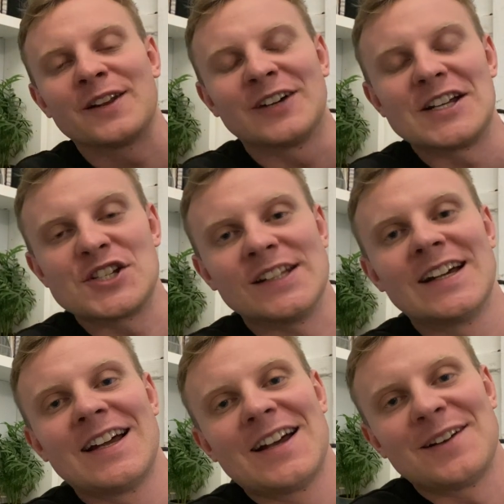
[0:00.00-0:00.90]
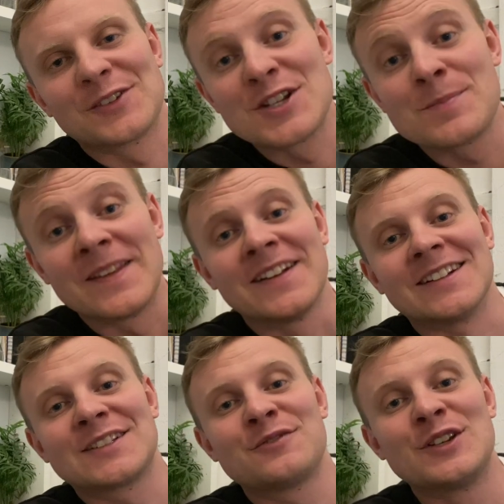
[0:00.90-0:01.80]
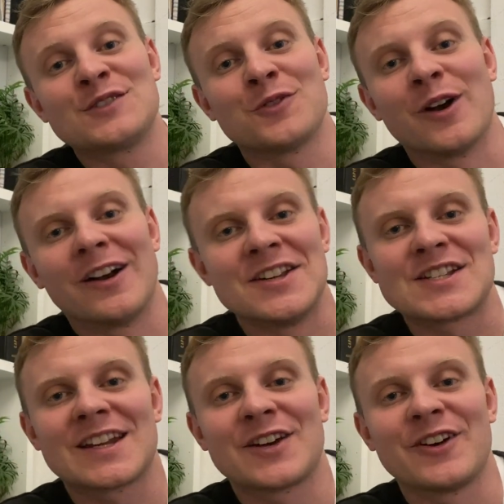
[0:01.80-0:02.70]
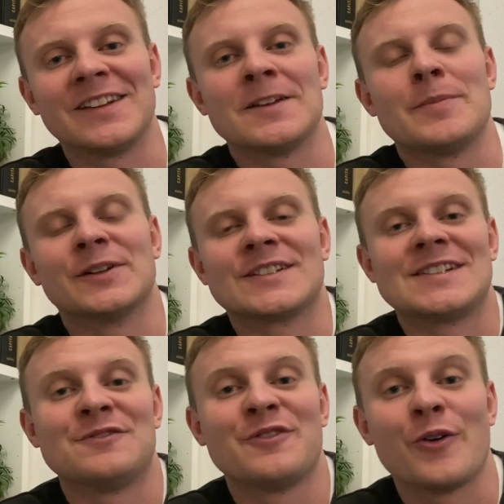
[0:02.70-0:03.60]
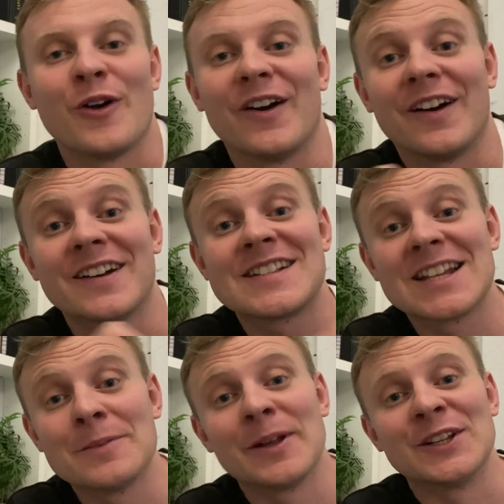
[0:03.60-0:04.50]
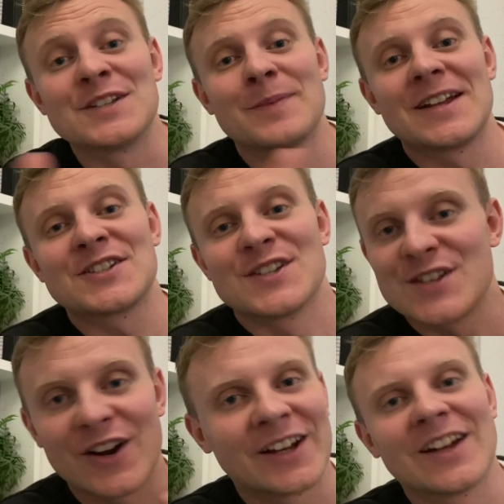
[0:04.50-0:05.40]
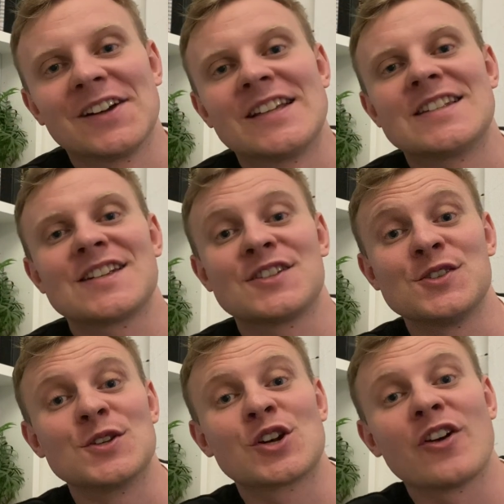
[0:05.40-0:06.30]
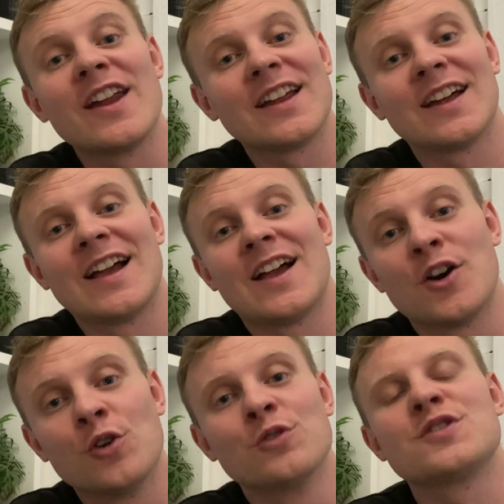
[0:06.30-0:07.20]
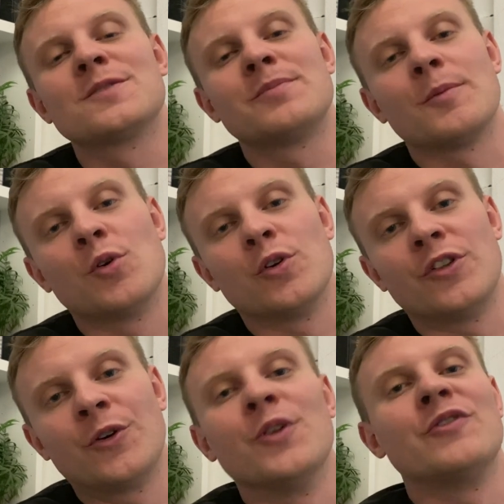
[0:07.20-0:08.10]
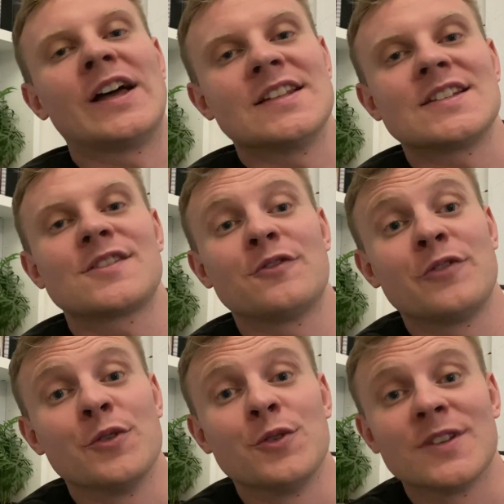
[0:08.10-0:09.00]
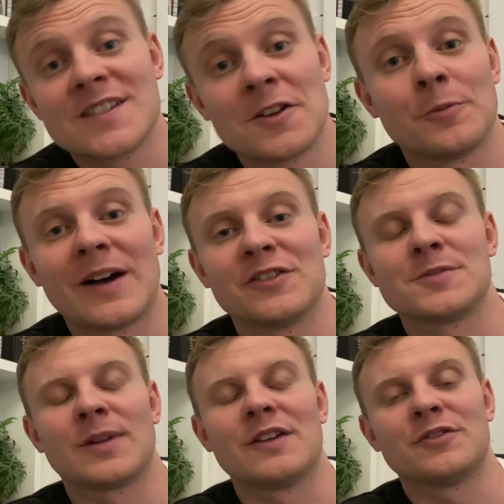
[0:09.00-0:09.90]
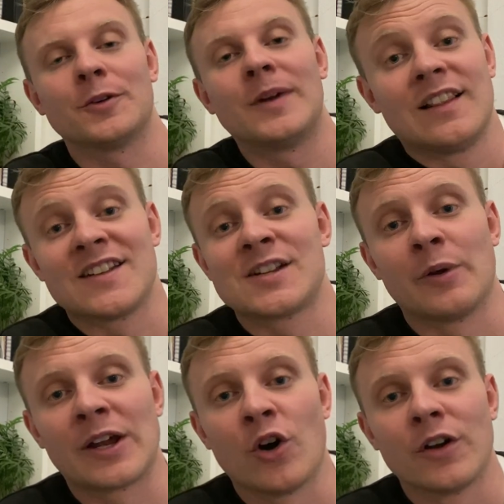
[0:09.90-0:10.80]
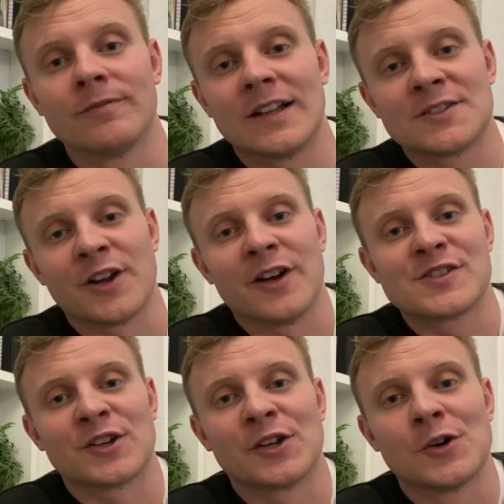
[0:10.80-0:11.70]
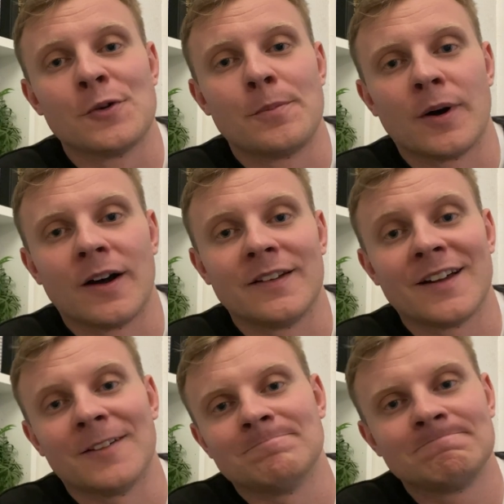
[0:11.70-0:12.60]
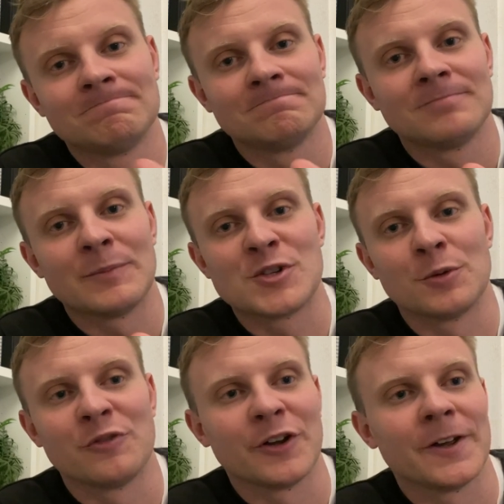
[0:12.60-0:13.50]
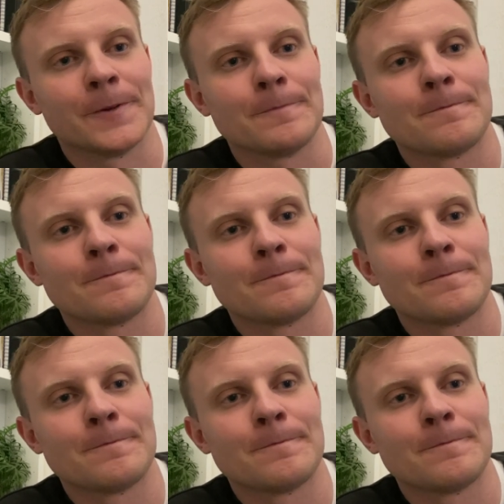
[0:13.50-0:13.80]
of action. I'm going to spend the next 3 to 4 hours creating the ability for our sustainability specialists, our guides, to create, host and promote their own events through the Sustainable Pathways platform. Let's see how we go on. Don't know how it's going to go, but yeah, I'm sure we'll find out.